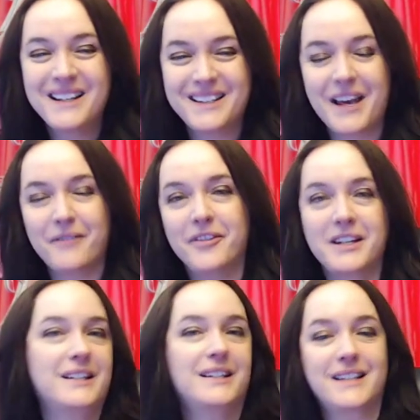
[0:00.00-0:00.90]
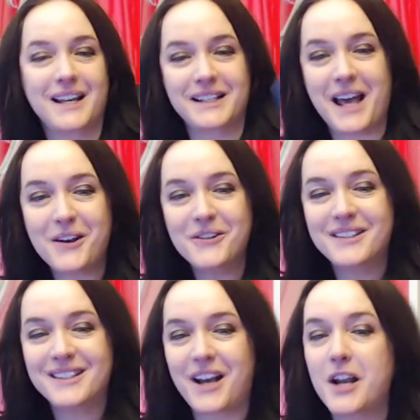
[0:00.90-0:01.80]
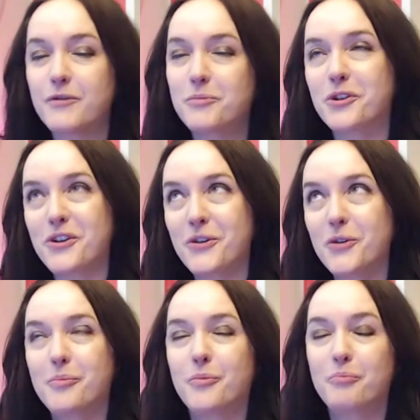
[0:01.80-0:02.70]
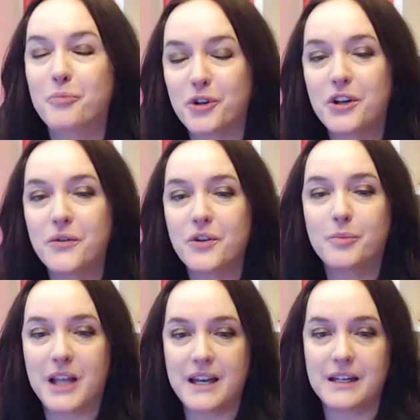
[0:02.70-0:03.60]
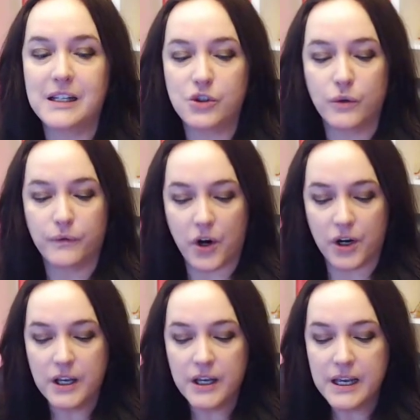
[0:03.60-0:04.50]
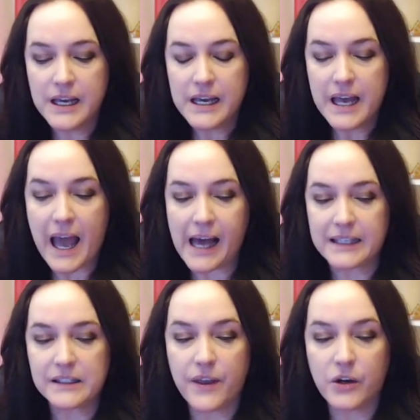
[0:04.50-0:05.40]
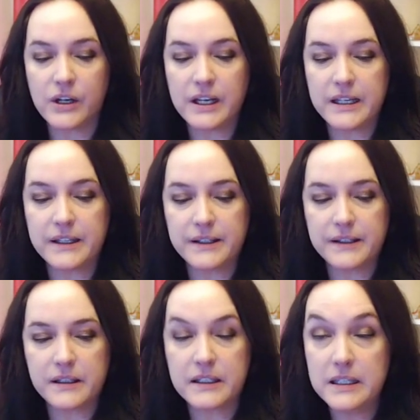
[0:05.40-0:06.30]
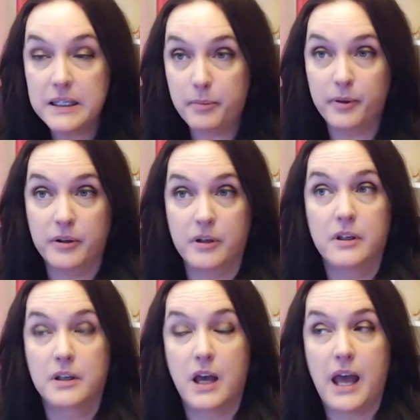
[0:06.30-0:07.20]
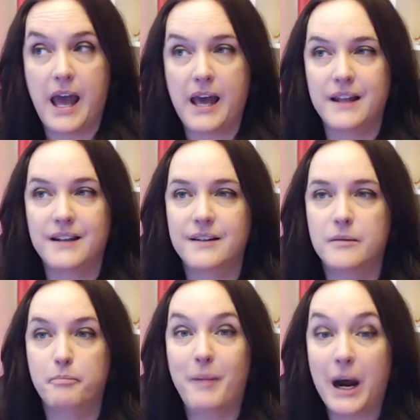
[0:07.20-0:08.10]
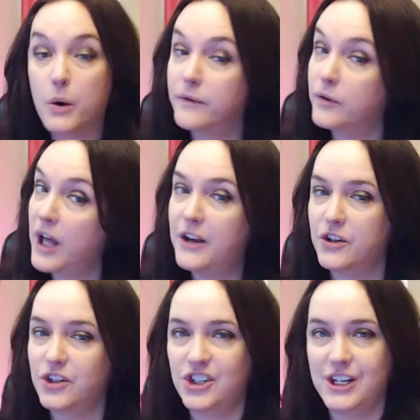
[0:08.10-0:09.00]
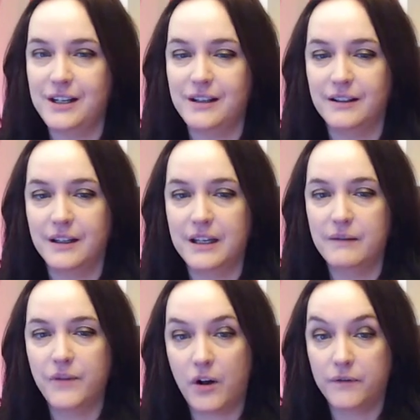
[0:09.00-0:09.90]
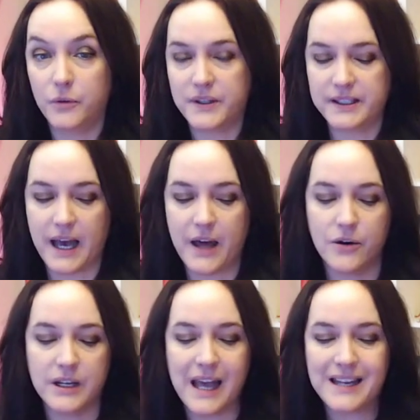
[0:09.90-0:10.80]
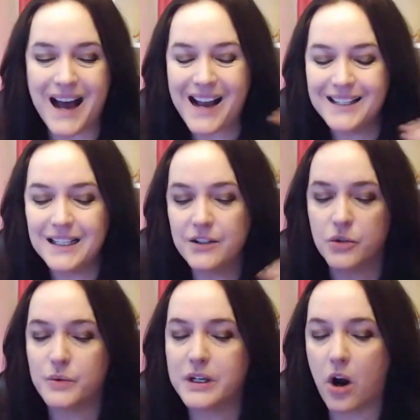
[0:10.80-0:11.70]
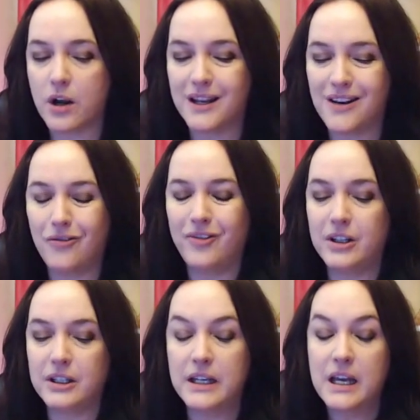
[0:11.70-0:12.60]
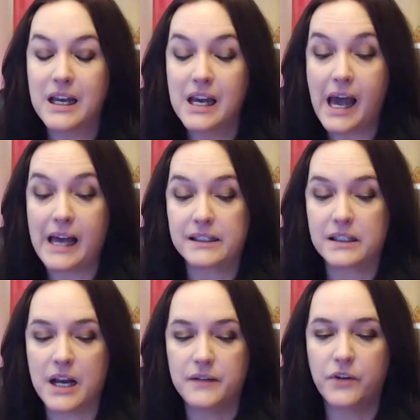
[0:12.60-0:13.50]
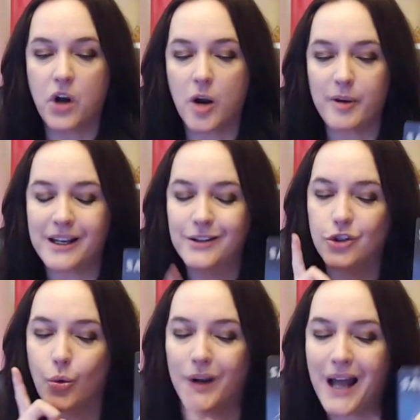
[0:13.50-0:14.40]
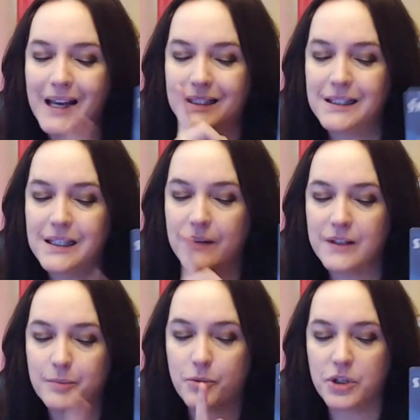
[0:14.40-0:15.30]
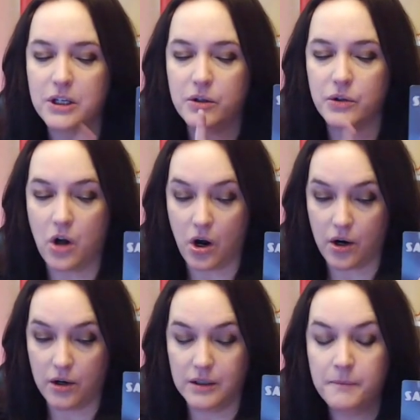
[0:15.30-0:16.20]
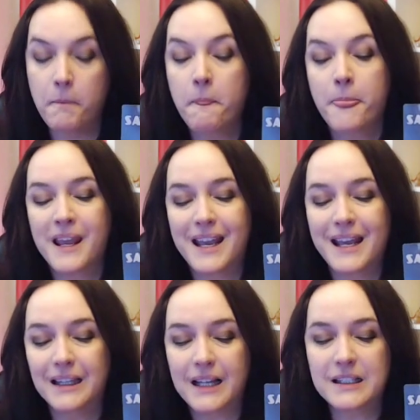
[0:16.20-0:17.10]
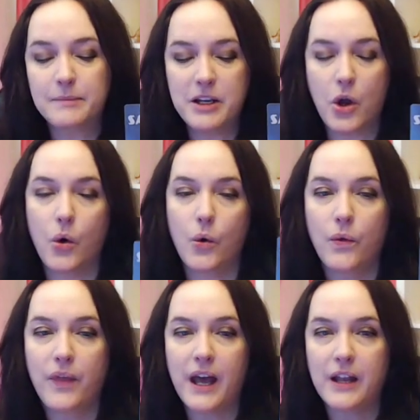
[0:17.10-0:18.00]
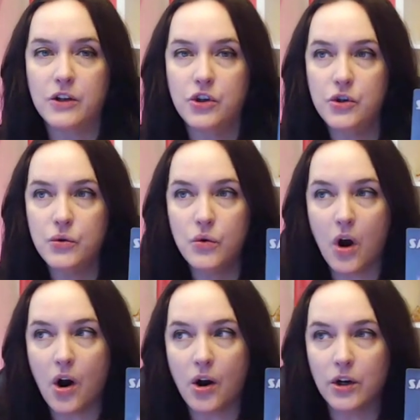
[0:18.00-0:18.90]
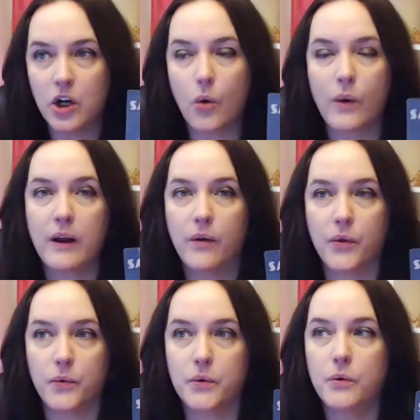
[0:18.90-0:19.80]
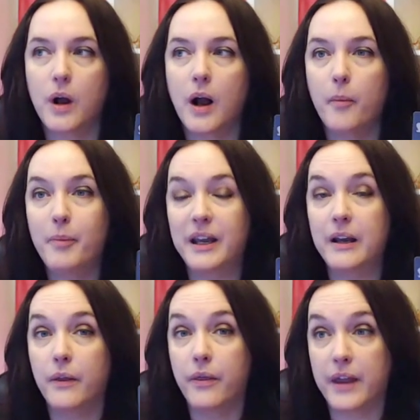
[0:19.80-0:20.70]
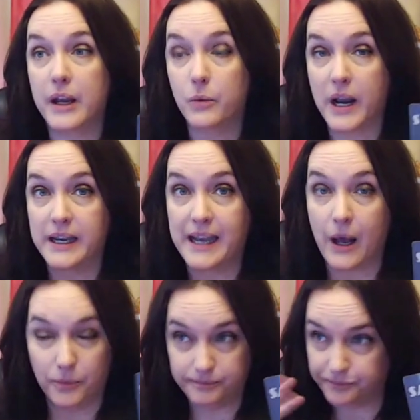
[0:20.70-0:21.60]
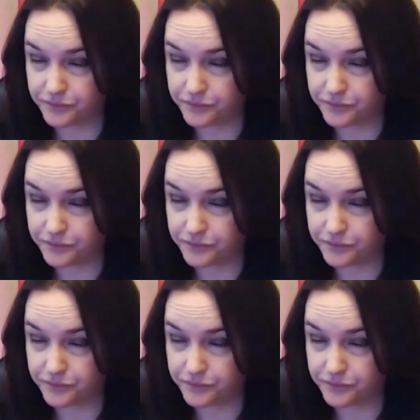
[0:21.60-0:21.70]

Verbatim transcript: Is that funny to say? Saturn is kind of a mercurial planet insofar as there is deep and powerful energy involved with Saturn. And I tend to regard it and feel it as kind of karmic. And so when I see this particular card, it lets me know that you are going through a big thing right now.